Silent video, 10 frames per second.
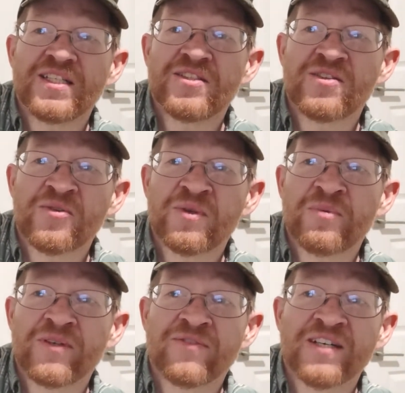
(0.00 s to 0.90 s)
into the
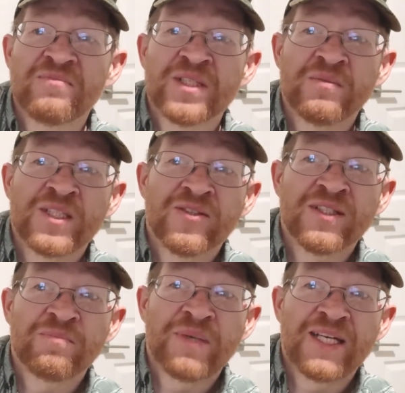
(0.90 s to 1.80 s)
3.5
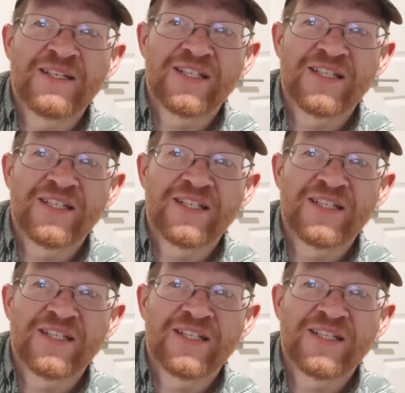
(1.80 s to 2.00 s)
millimeter input